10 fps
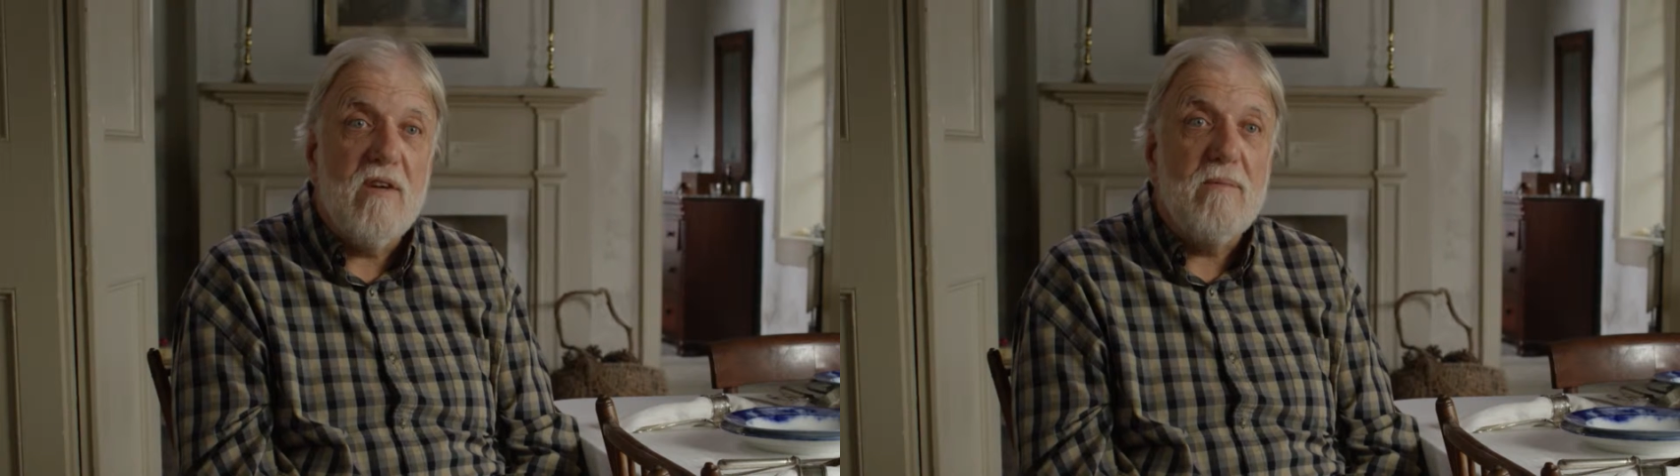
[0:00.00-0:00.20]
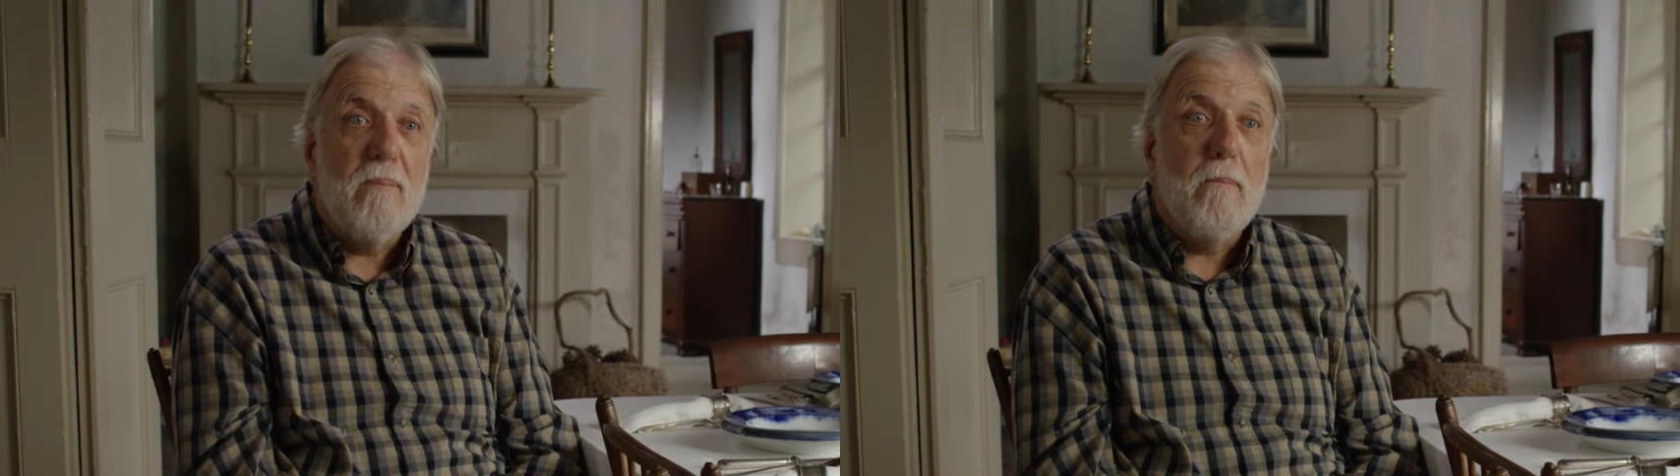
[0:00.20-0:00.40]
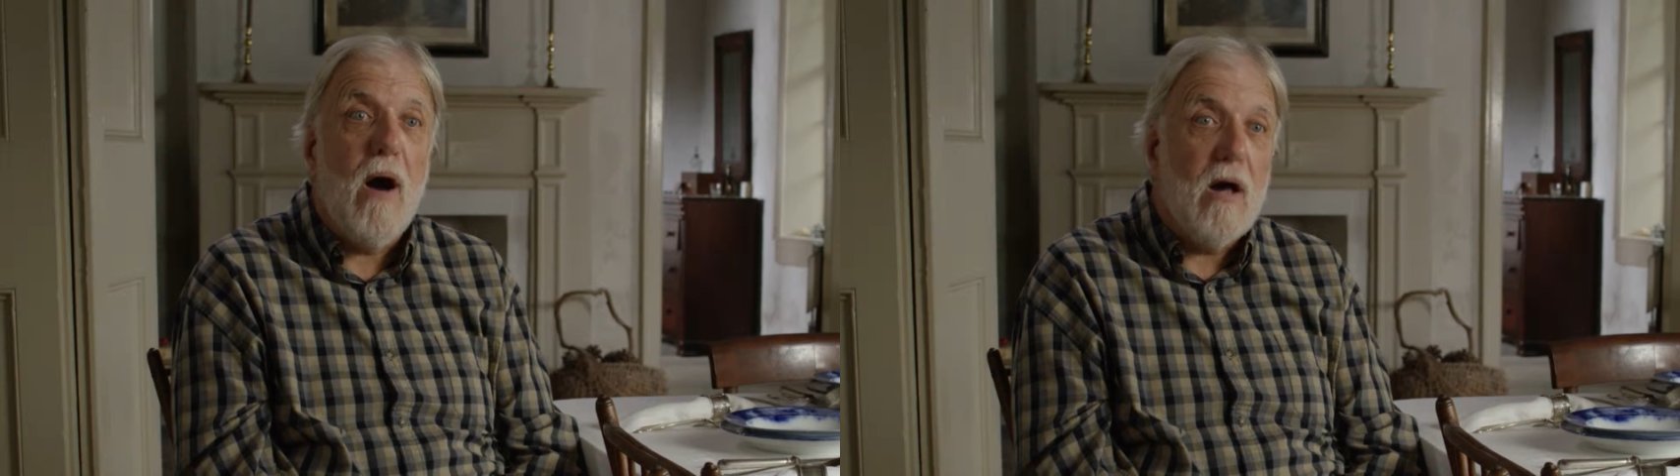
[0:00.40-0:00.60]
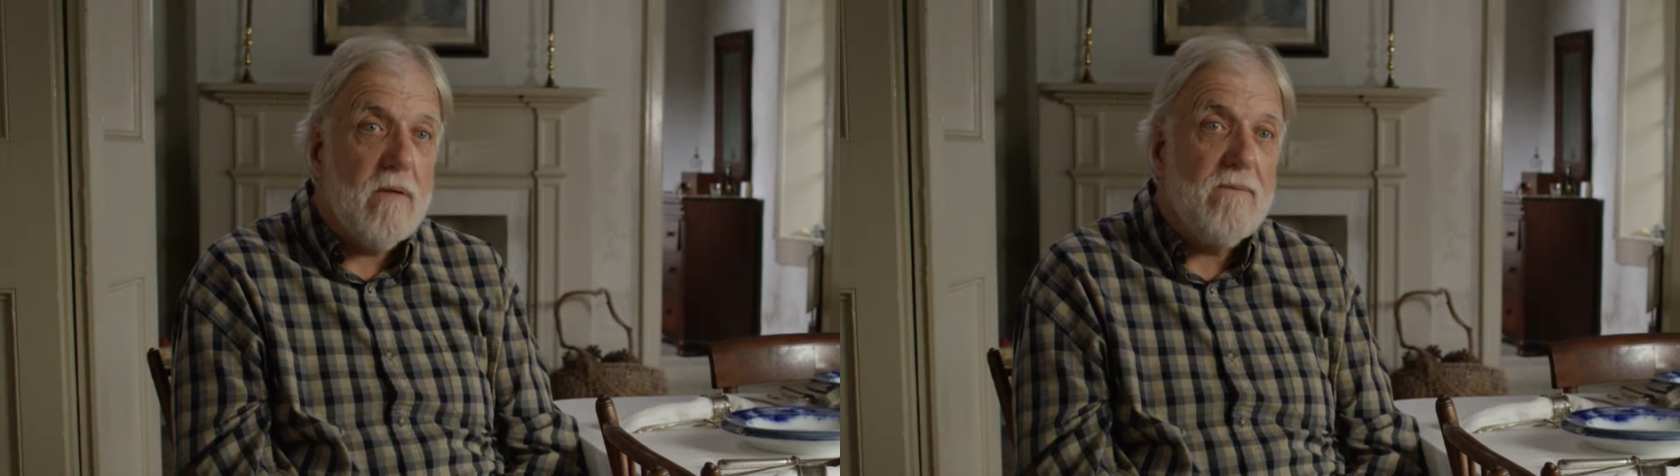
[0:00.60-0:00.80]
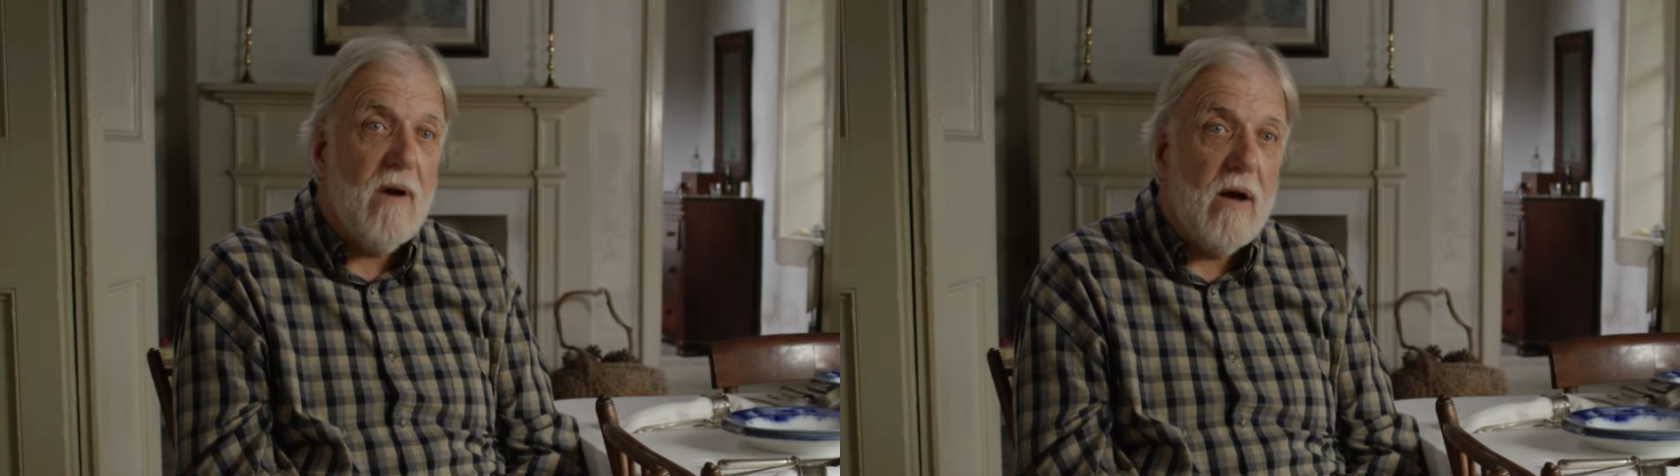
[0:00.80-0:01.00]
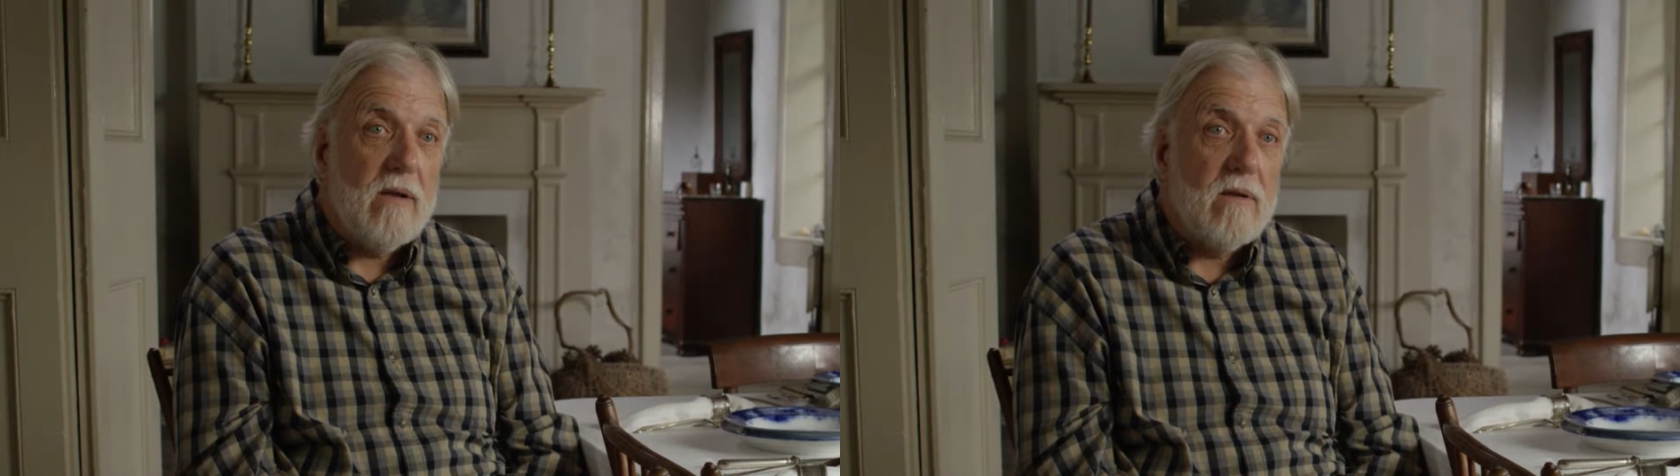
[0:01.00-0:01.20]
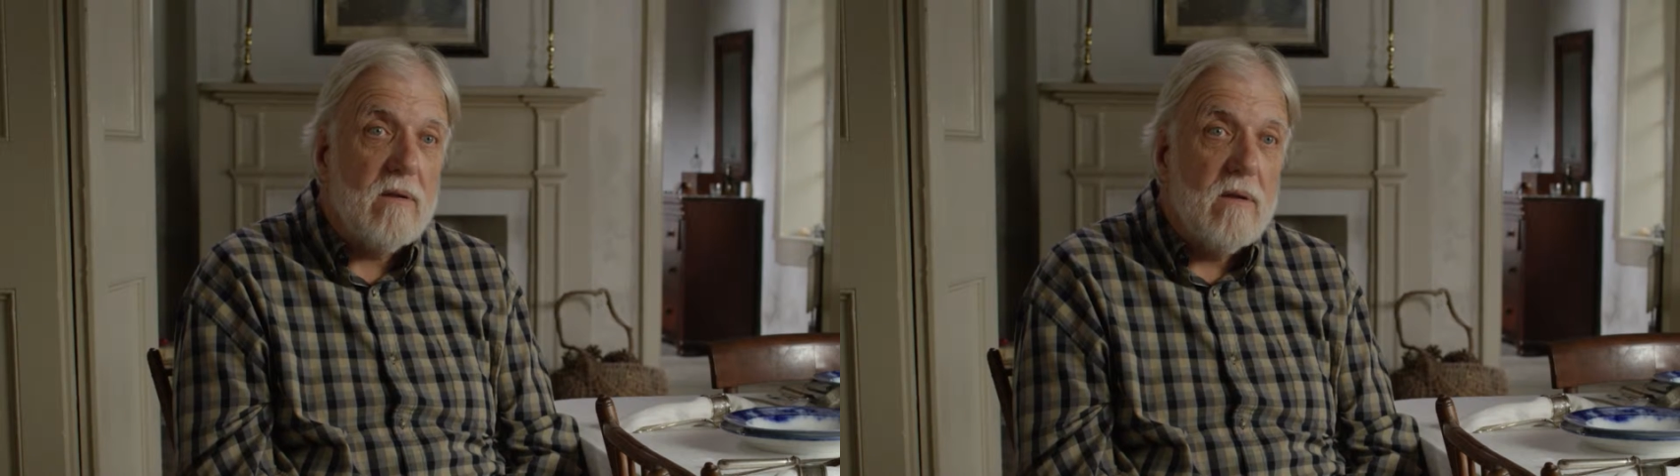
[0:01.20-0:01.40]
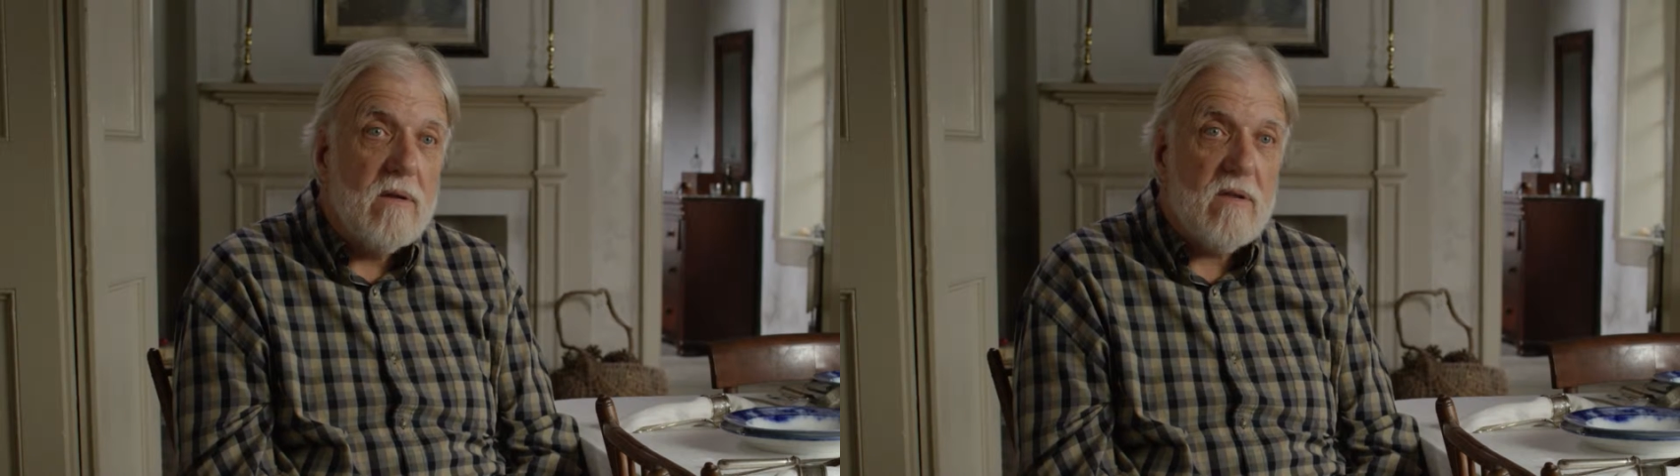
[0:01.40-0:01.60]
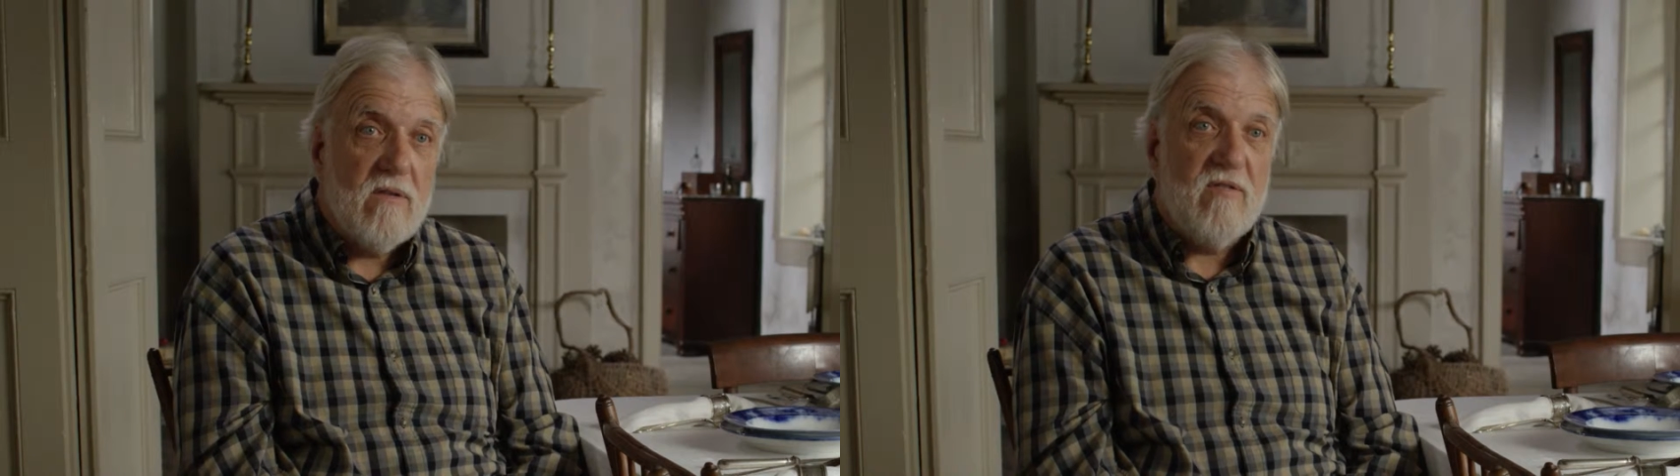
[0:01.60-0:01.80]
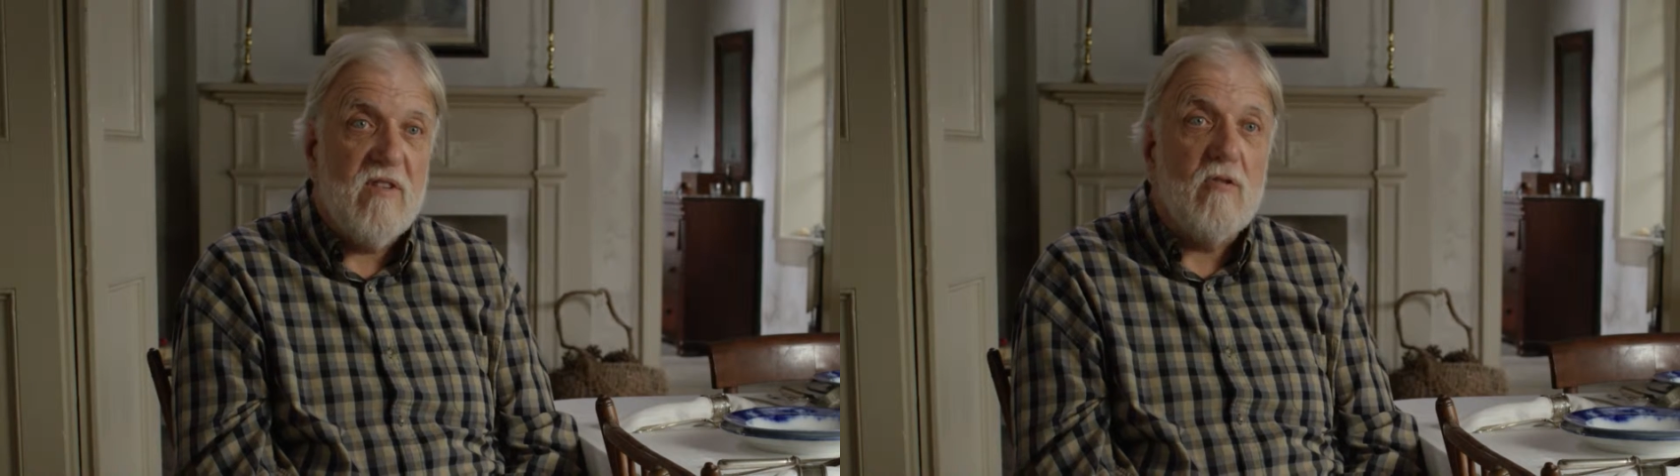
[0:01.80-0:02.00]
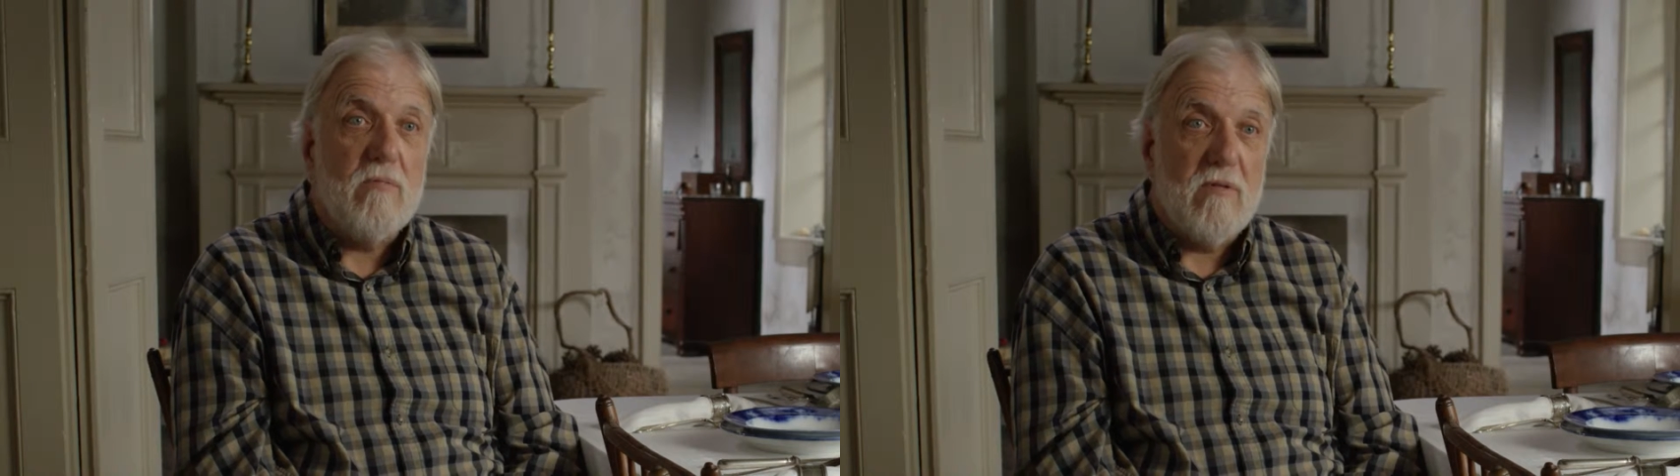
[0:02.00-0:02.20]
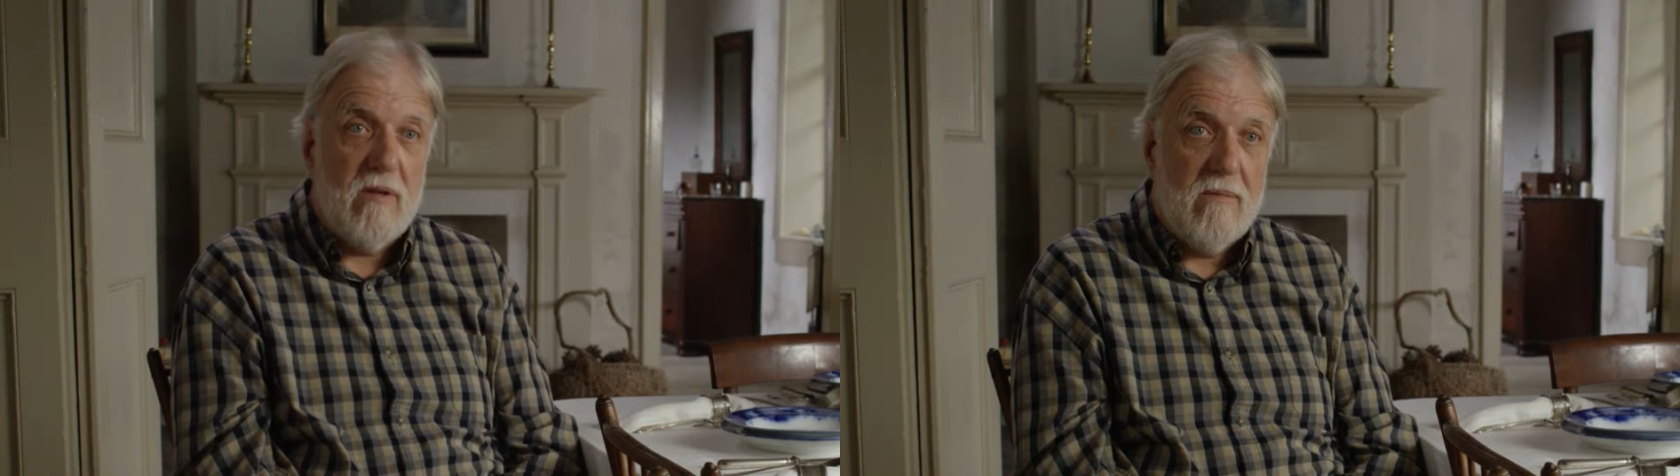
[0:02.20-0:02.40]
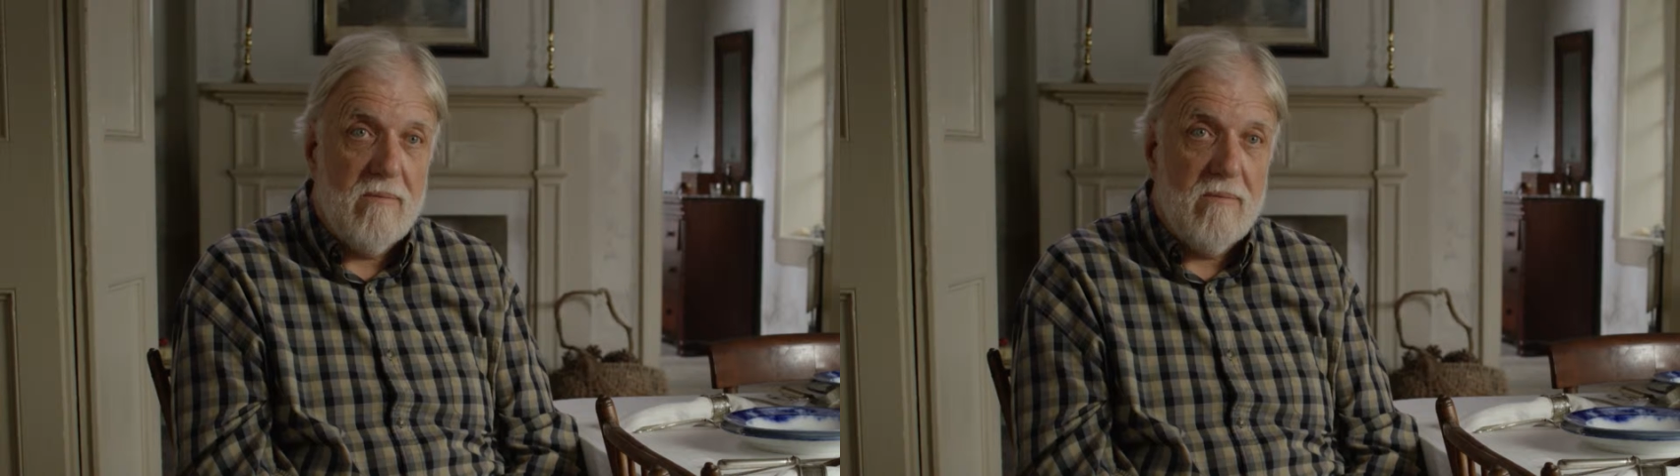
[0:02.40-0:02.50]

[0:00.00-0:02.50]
have been modified considerably.